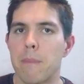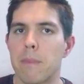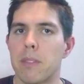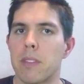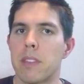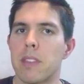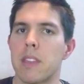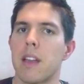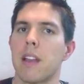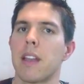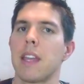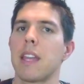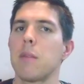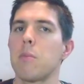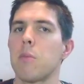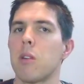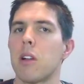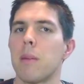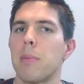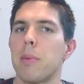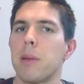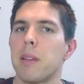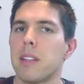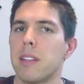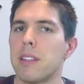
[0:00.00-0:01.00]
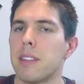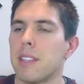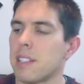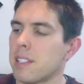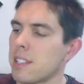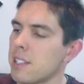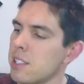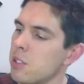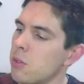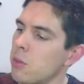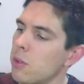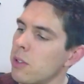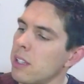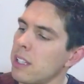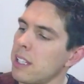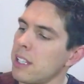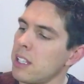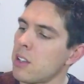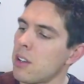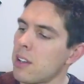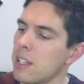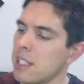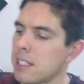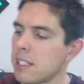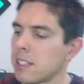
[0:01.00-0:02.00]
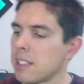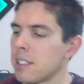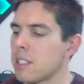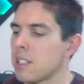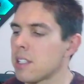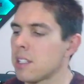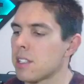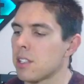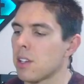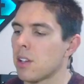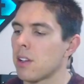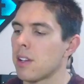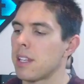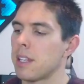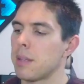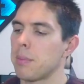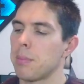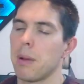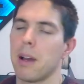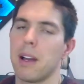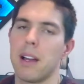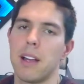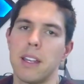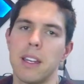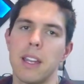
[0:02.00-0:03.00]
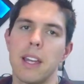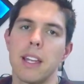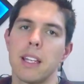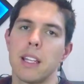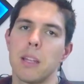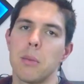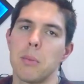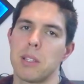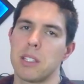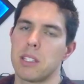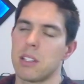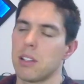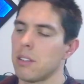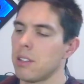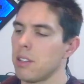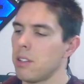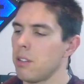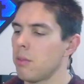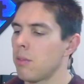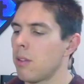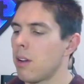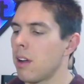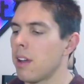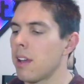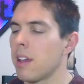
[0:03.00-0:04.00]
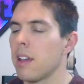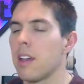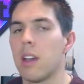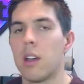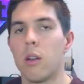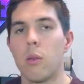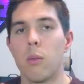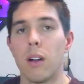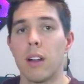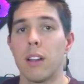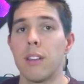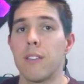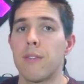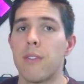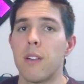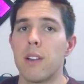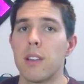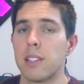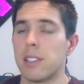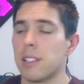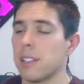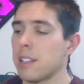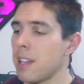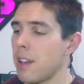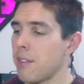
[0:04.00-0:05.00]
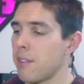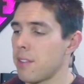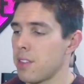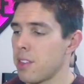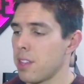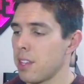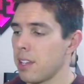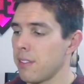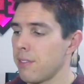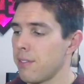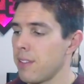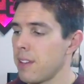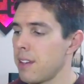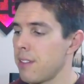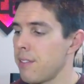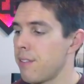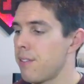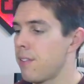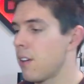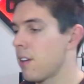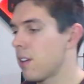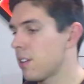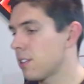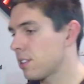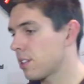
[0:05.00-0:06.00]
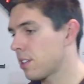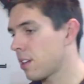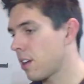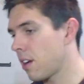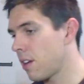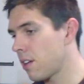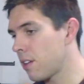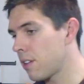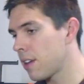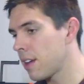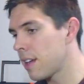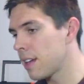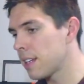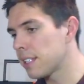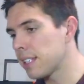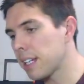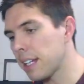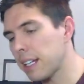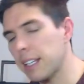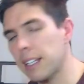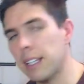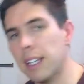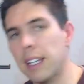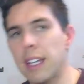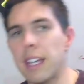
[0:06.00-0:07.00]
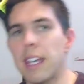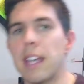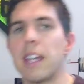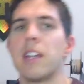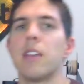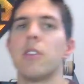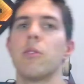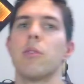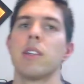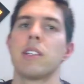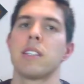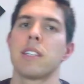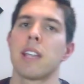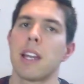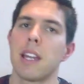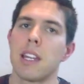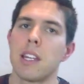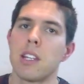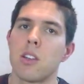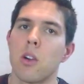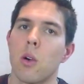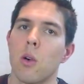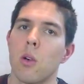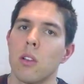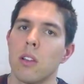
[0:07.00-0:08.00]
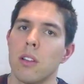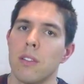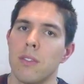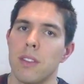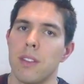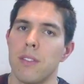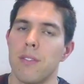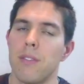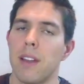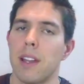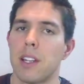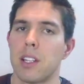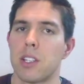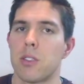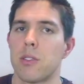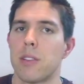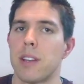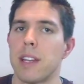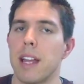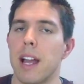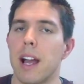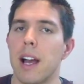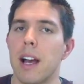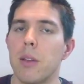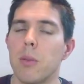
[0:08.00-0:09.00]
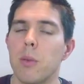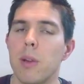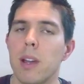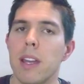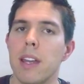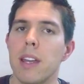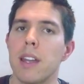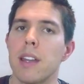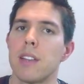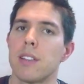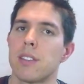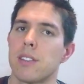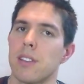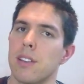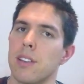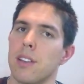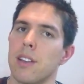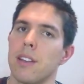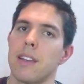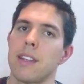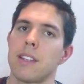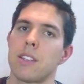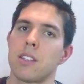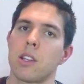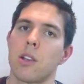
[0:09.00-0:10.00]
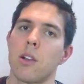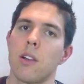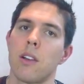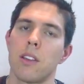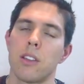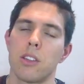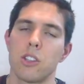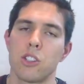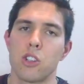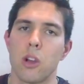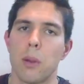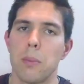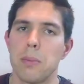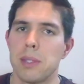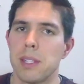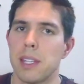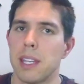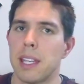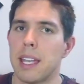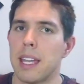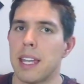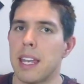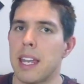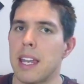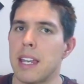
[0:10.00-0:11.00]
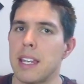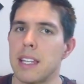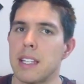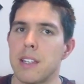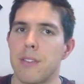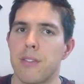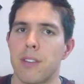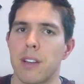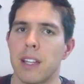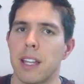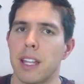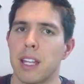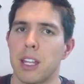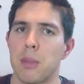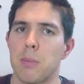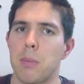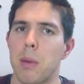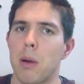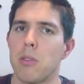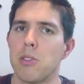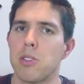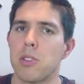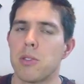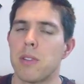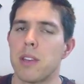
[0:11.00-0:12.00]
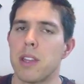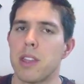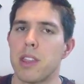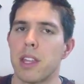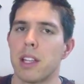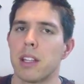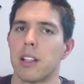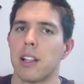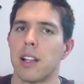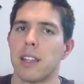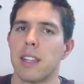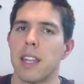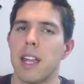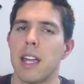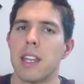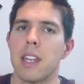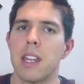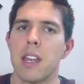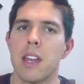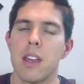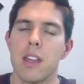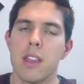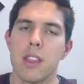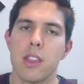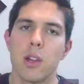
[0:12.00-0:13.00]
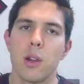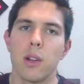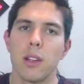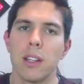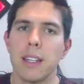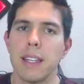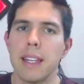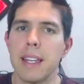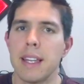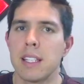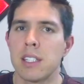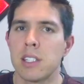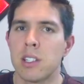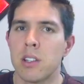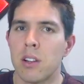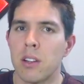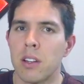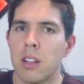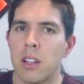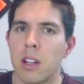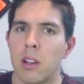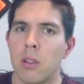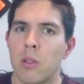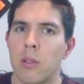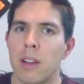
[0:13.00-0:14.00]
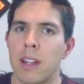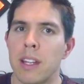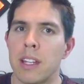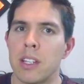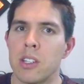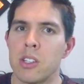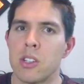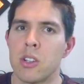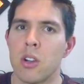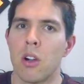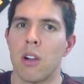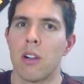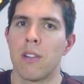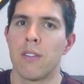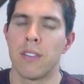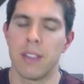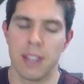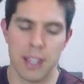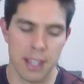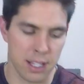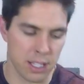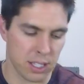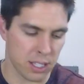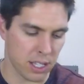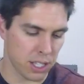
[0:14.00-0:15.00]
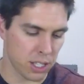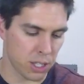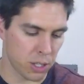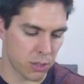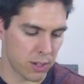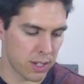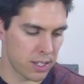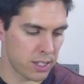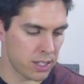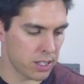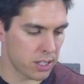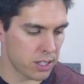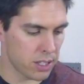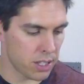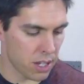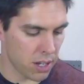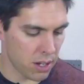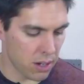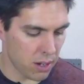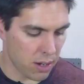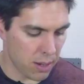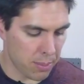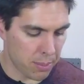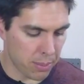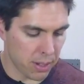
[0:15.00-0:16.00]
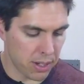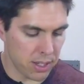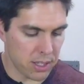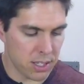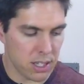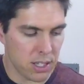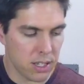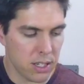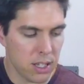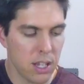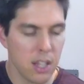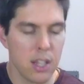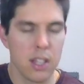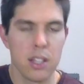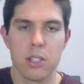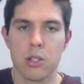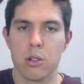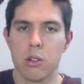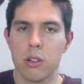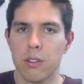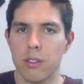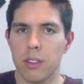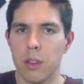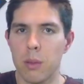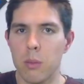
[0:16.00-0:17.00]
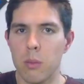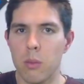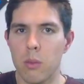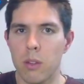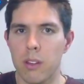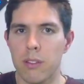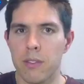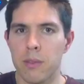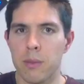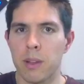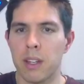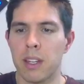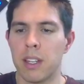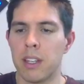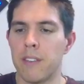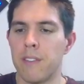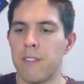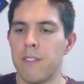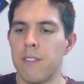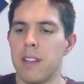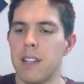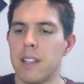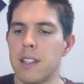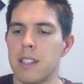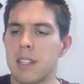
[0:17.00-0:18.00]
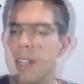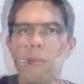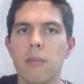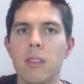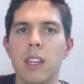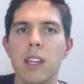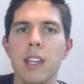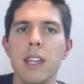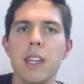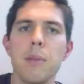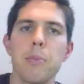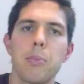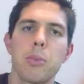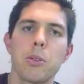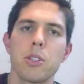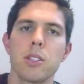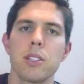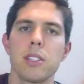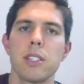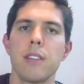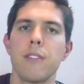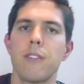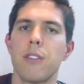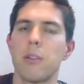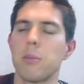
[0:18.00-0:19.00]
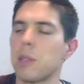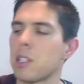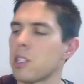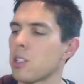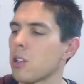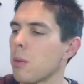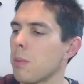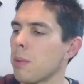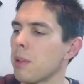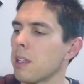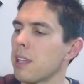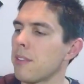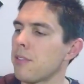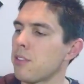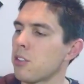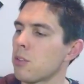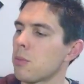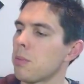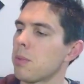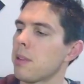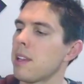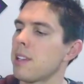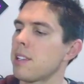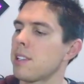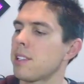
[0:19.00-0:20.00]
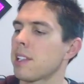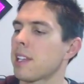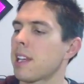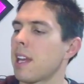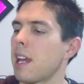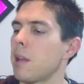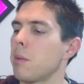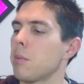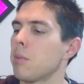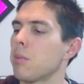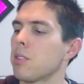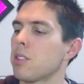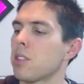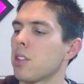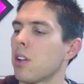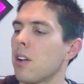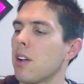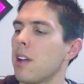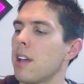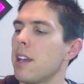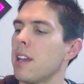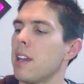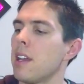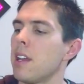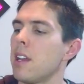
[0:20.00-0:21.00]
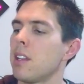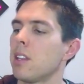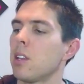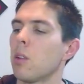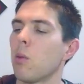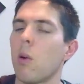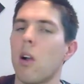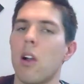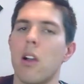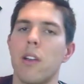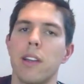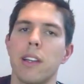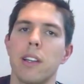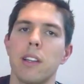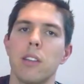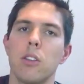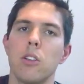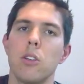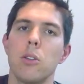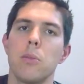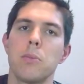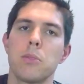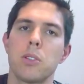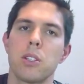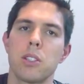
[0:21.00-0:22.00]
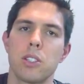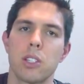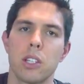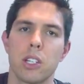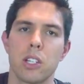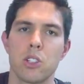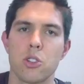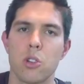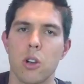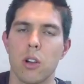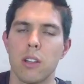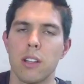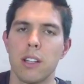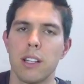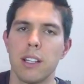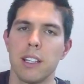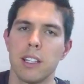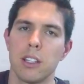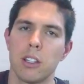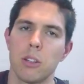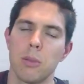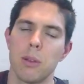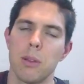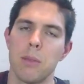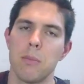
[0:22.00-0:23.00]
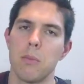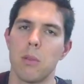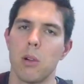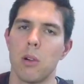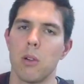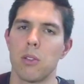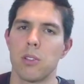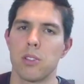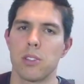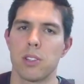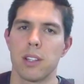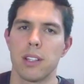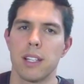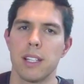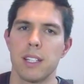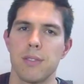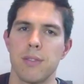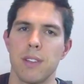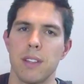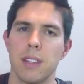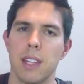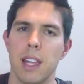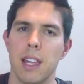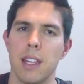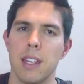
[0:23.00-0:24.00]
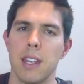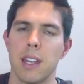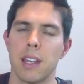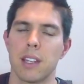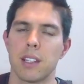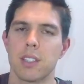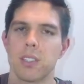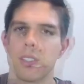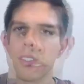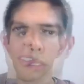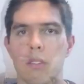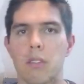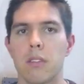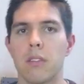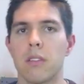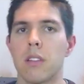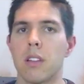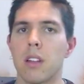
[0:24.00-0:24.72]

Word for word: Now, in my opinion, this is a really nicely designed part, and let me tell you why. One, firstly, everything fit first go. Secondly, it retained all of the factory hardware, so you don't need to go to the shops and get any different length bolts or anything like that. Thirdly, it's got a range of accessories. So I printed two of them, one of them I'm gonna fit. It pushes in from the top and gives you a place to cable tie the wiring loom just to control it a little bit more. So let's fit that next.